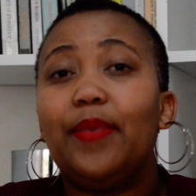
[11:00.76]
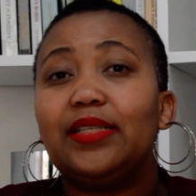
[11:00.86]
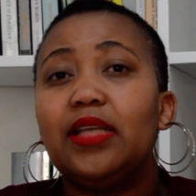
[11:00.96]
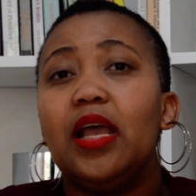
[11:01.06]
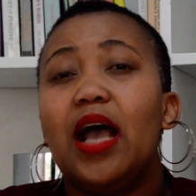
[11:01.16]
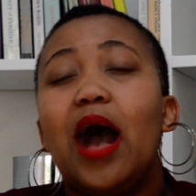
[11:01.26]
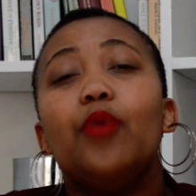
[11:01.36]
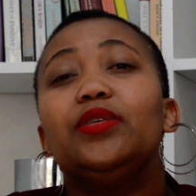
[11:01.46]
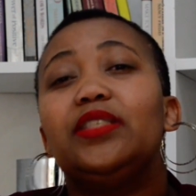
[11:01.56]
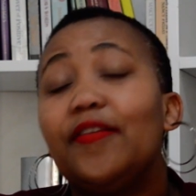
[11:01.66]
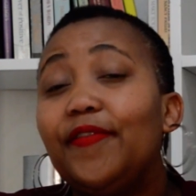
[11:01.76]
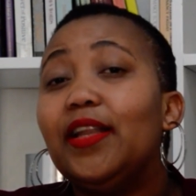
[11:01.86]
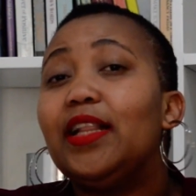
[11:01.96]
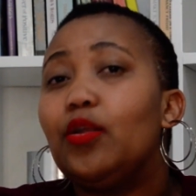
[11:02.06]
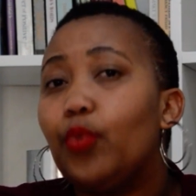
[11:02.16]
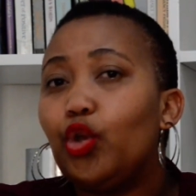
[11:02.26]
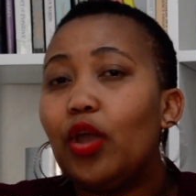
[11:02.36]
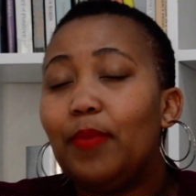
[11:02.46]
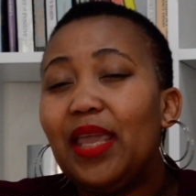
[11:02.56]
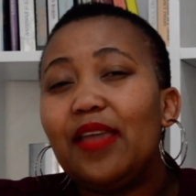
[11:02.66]
But I would definitely, when you're
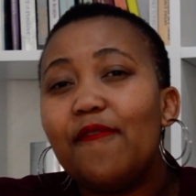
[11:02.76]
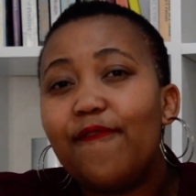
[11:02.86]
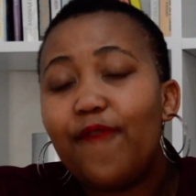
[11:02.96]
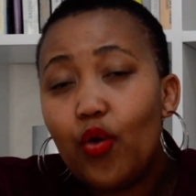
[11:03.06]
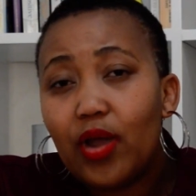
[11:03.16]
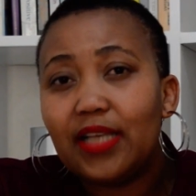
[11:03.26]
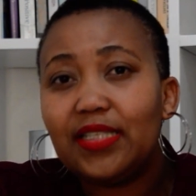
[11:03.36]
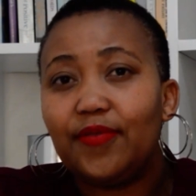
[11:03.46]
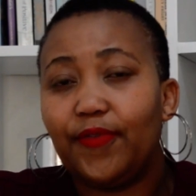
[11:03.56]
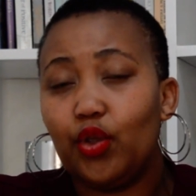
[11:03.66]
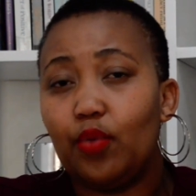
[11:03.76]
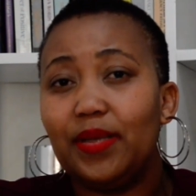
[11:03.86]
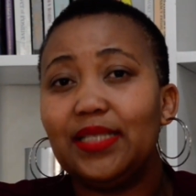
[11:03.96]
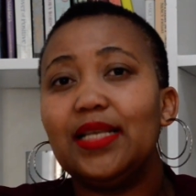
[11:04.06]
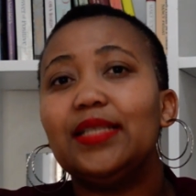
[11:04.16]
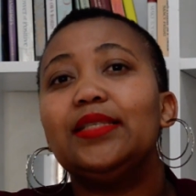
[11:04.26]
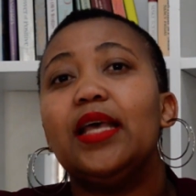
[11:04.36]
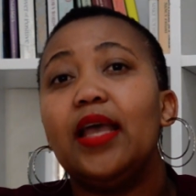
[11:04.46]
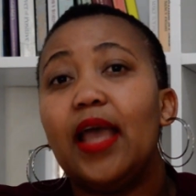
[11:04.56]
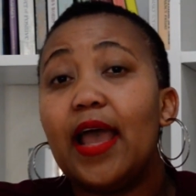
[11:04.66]
making forecasts for your business,
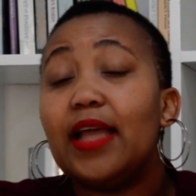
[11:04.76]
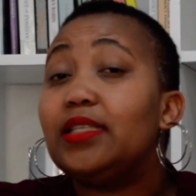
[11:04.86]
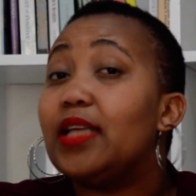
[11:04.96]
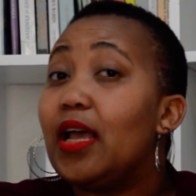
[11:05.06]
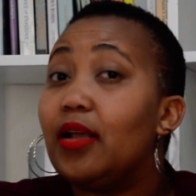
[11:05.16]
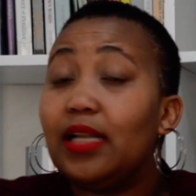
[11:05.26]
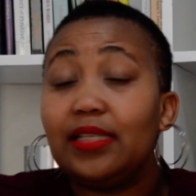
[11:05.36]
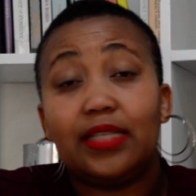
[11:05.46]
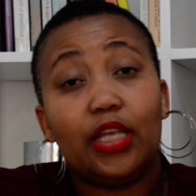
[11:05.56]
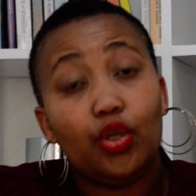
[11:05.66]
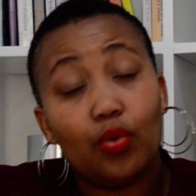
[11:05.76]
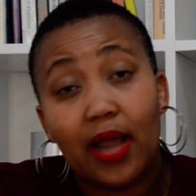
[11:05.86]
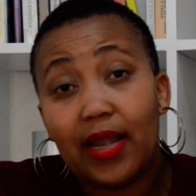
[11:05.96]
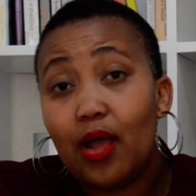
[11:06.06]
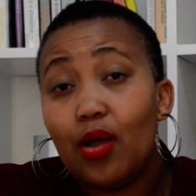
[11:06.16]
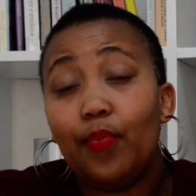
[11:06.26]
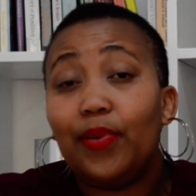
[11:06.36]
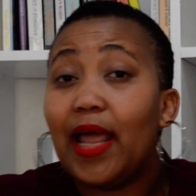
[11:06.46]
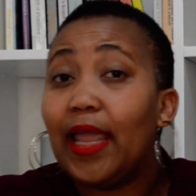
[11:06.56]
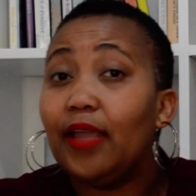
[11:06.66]
and let's say you are now
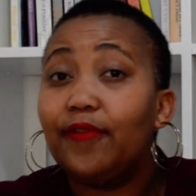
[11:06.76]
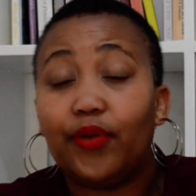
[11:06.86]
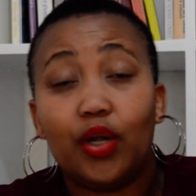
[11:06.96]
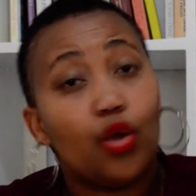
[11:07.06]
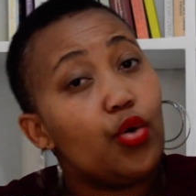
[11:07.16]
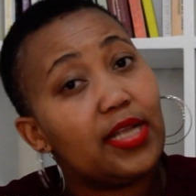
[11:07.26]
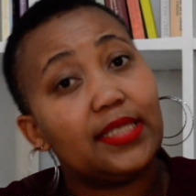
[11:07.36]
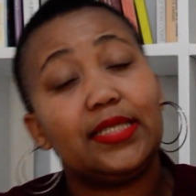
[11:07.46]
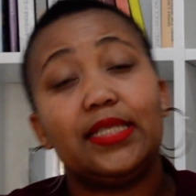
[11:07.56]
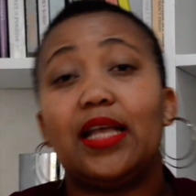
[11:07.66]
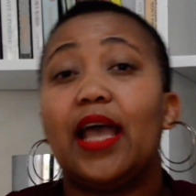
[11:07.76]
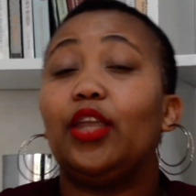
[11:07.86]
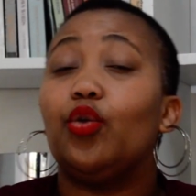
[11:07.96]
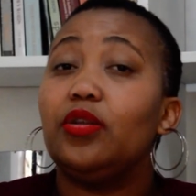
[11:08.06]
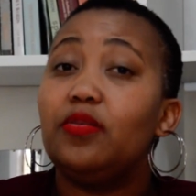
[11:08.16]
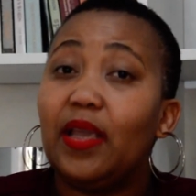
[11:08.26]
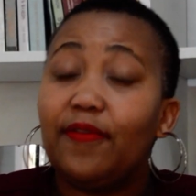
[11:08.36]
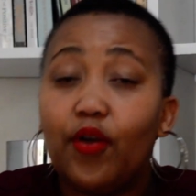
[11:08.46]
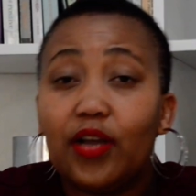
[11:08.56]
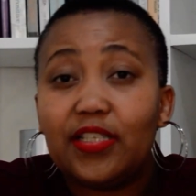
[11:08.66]
applying for a loan at CEDA and you want to make
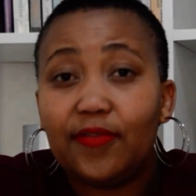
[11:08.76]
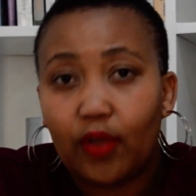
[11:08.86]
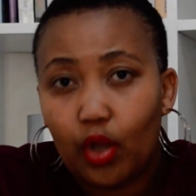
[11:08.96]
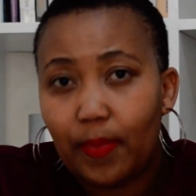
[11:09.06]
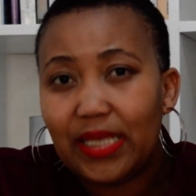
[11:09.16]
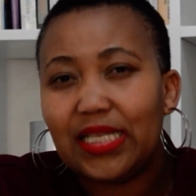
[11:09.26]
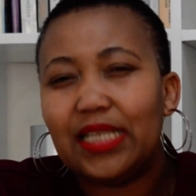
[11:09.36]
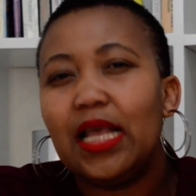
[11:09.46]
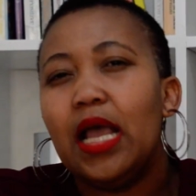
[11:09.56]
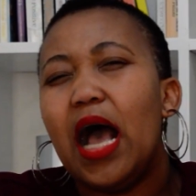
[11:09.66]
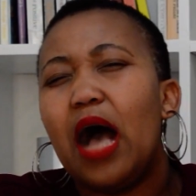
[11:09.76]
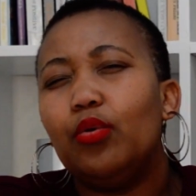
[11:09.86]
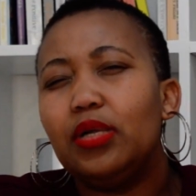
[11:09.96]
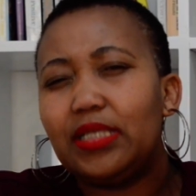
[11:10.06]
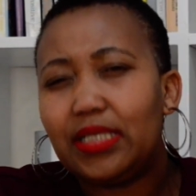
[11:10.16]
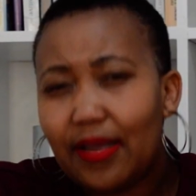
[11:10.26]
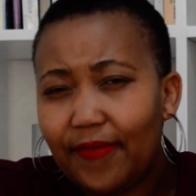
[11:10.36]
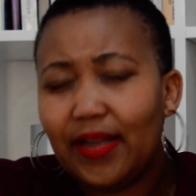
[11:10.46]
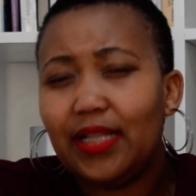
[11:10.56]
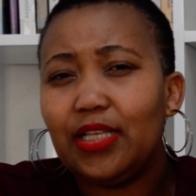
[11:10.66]
forecasts for your business, I would
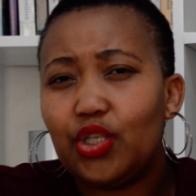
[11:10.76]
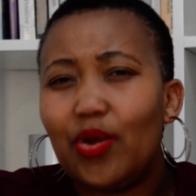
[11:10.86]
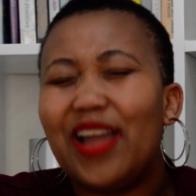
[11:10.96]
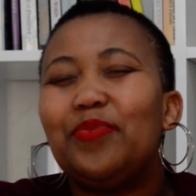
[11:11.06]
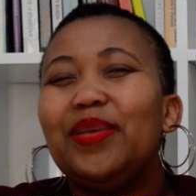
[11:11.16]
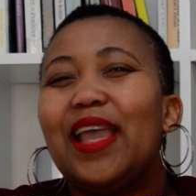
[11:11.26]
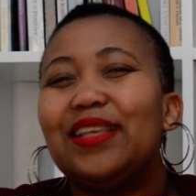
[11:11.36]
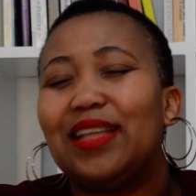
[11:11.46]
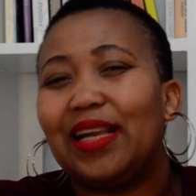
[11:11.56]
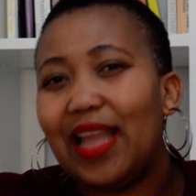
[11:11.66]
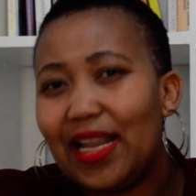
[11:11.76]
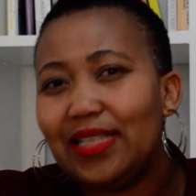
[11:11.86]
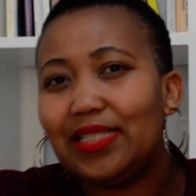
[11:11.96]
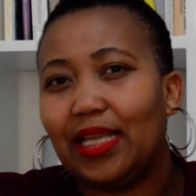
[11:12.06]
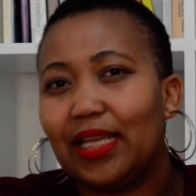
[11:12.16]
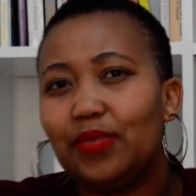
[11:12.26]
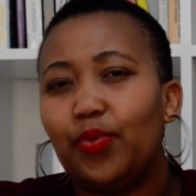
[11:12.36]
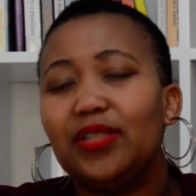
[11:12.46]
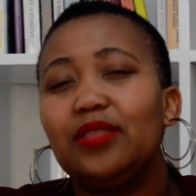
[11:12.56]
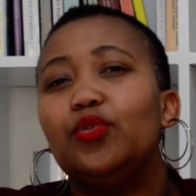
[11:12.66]
definitely try and be as realistic as
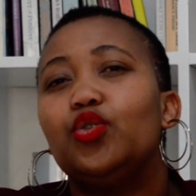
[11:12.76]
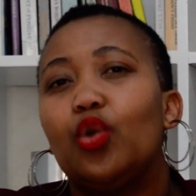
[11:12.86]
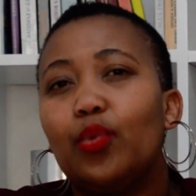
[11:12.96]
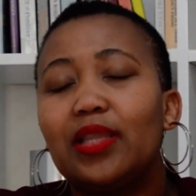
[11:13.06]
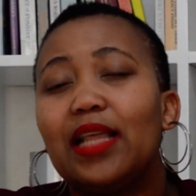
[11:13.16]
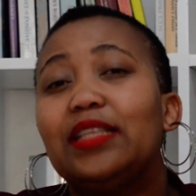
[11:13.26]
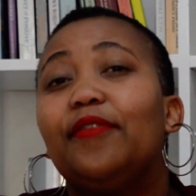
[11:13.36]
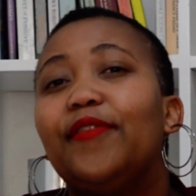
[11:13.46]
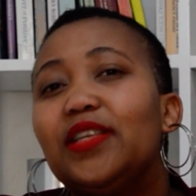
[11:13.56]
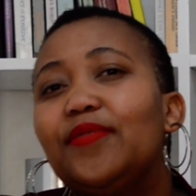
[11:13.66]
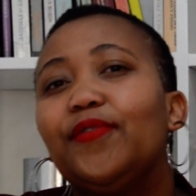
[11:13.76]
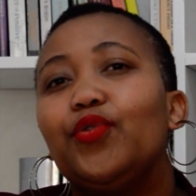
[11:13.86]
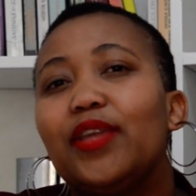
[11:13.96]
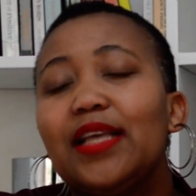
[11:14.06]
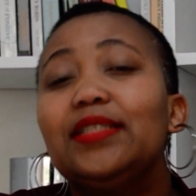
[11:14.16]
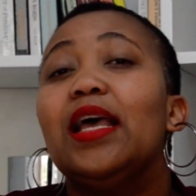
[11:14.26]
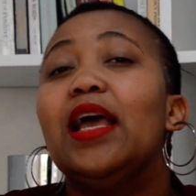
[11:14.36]
possible, knowing that the first few years